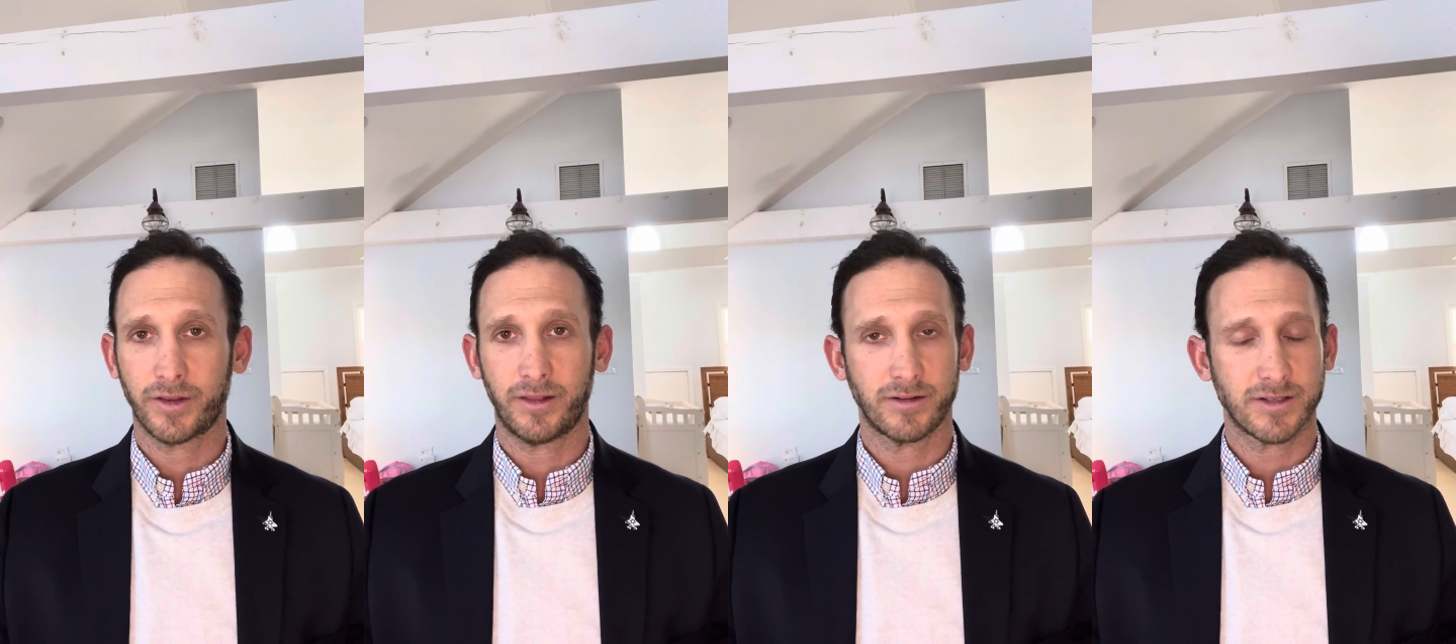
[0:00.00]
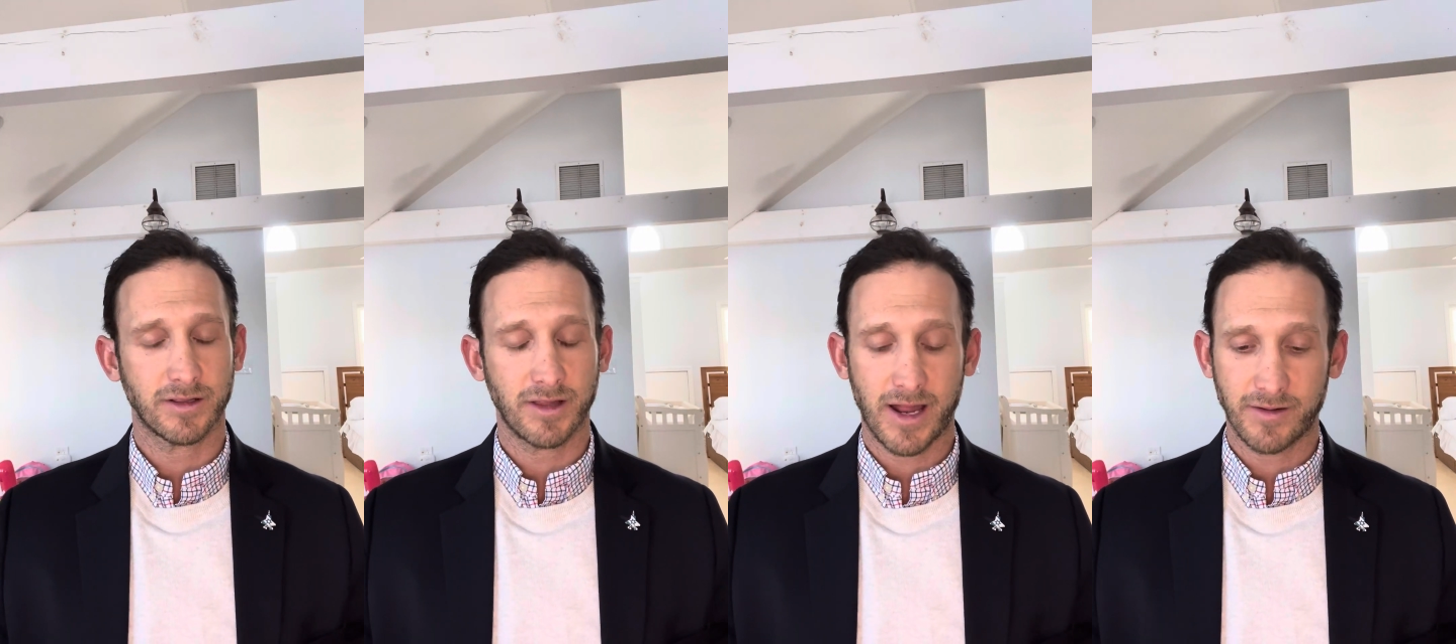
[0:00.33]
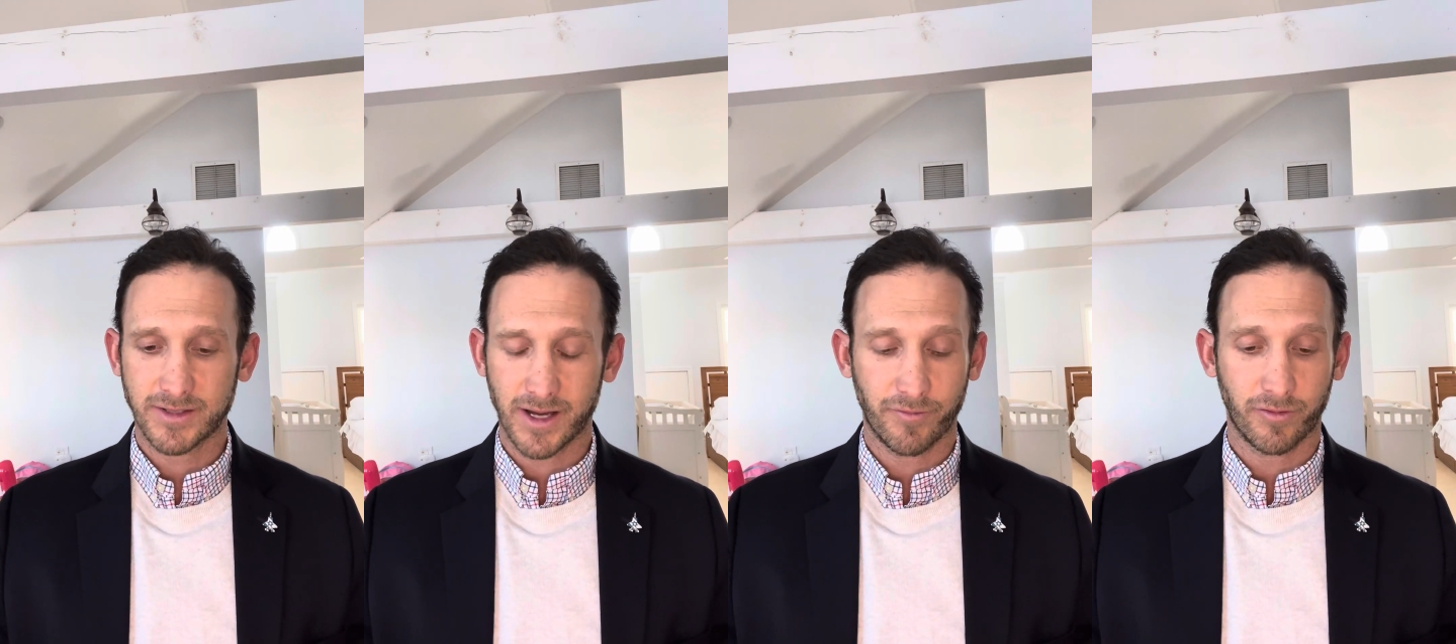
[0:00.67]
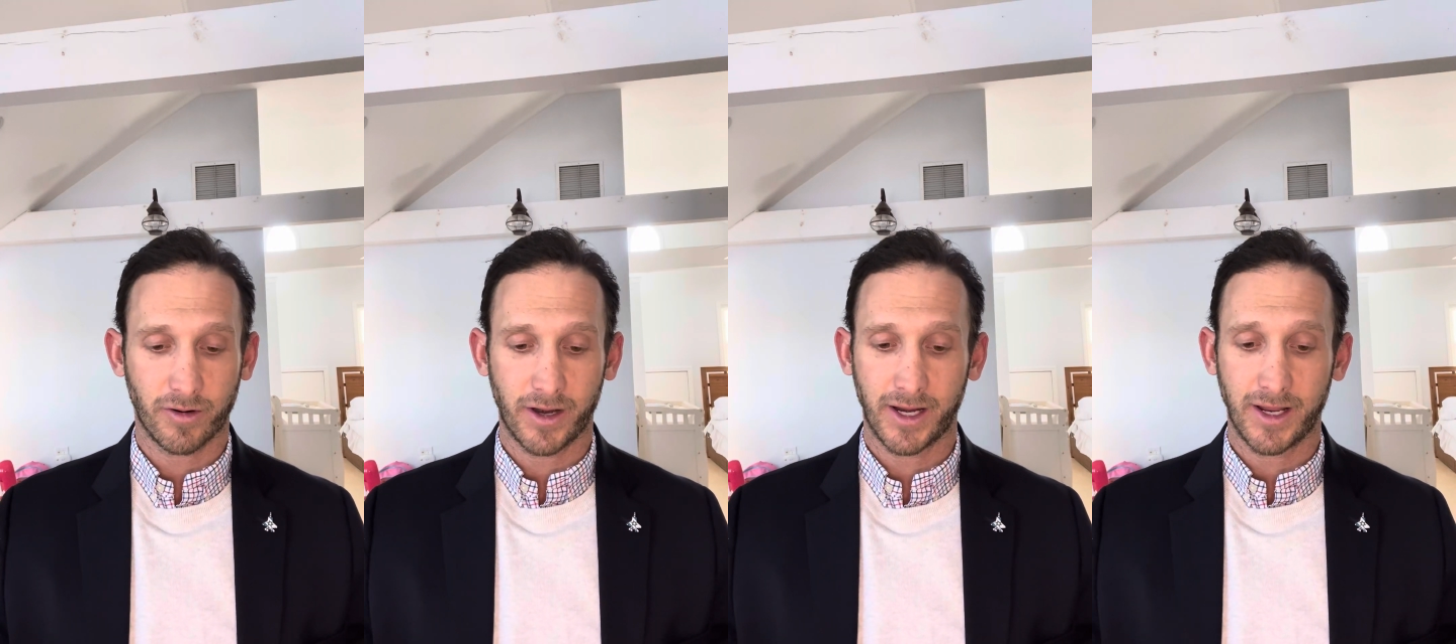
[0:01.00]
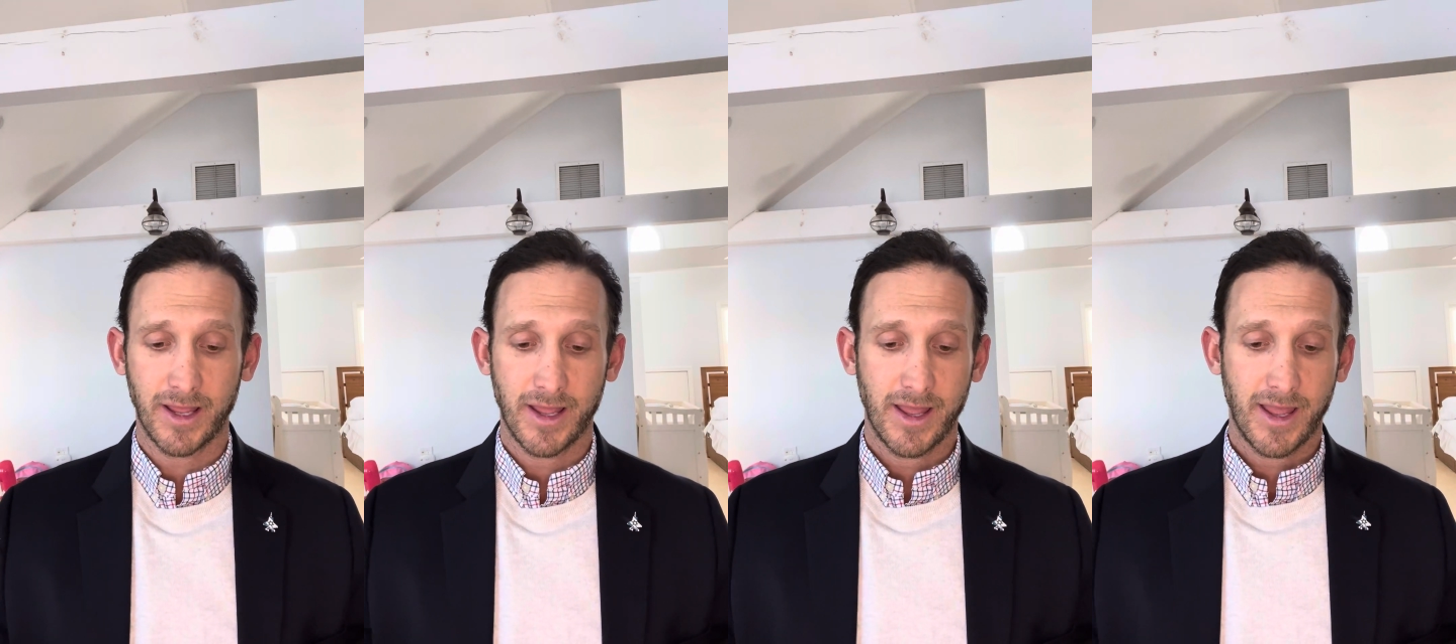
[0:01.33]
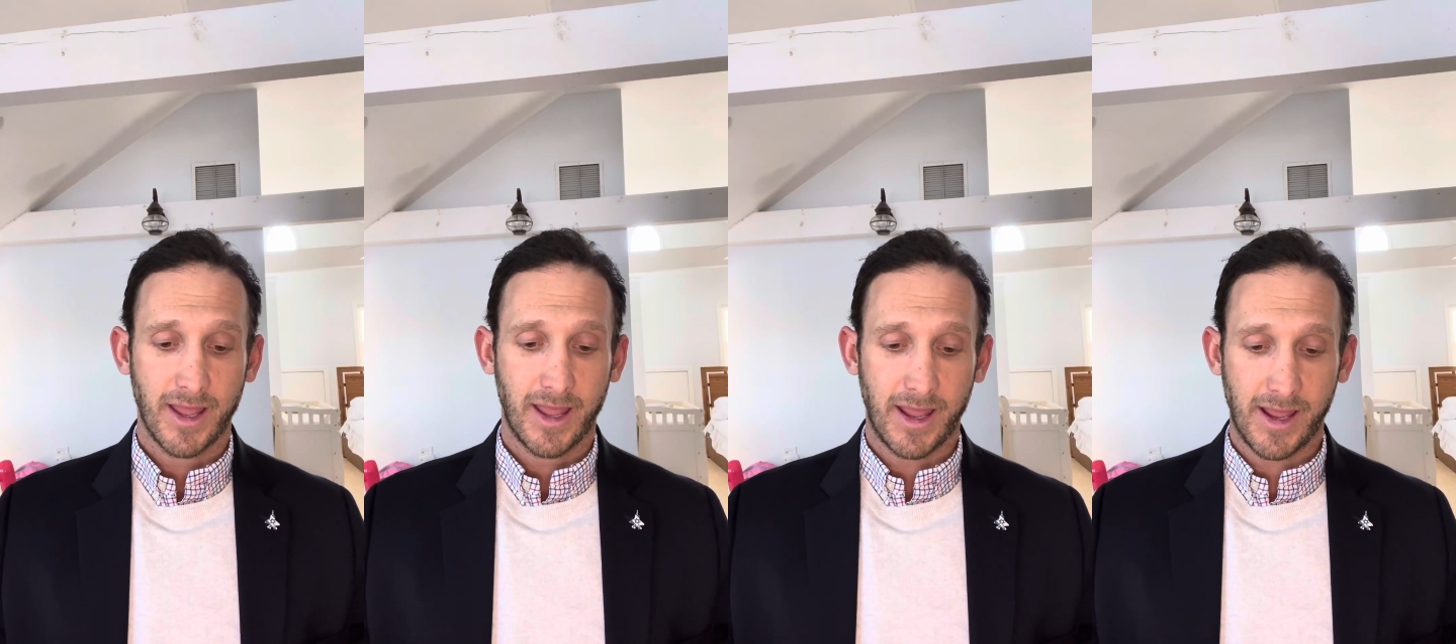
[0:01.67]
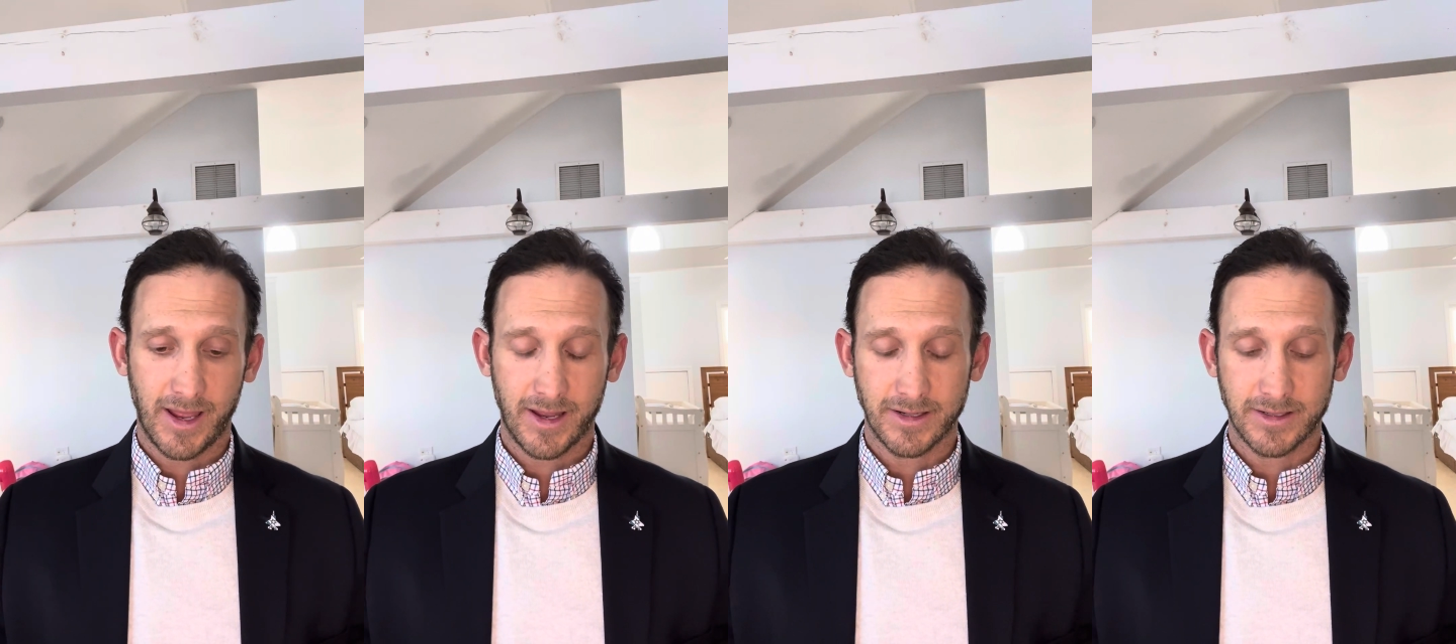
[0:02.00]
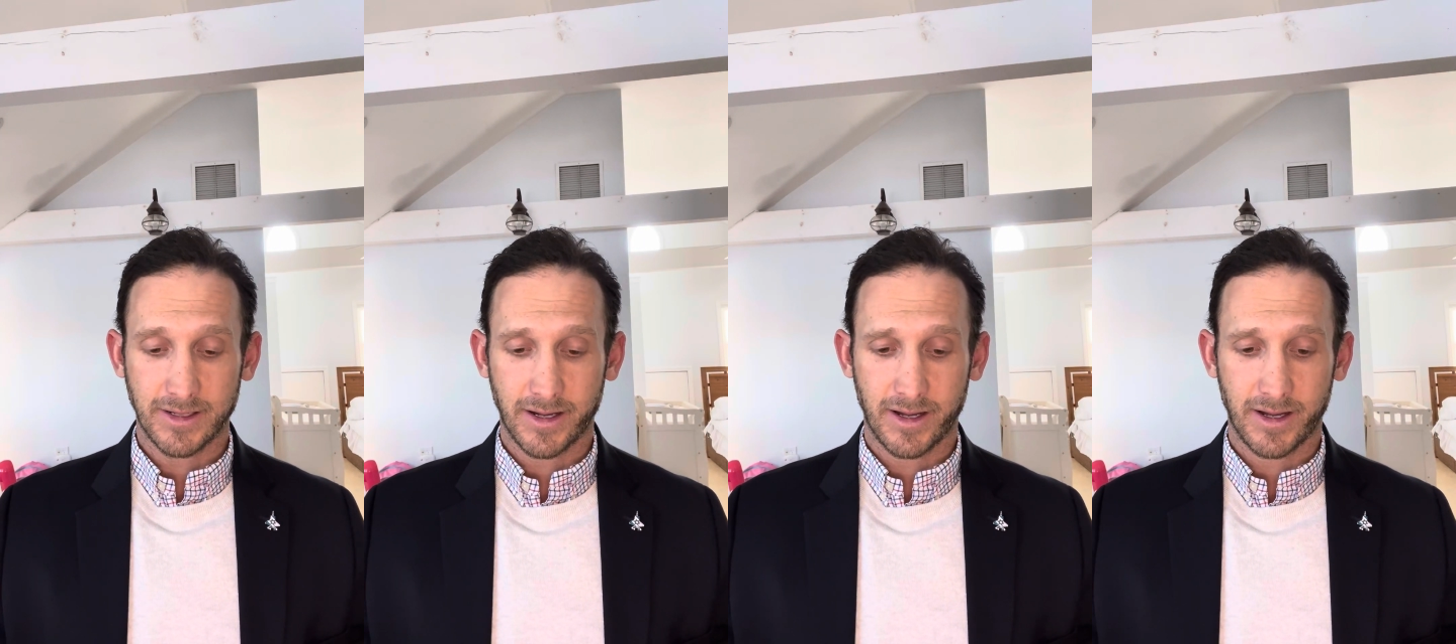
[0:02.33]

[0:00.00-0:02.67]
and there's a lot of suffering, and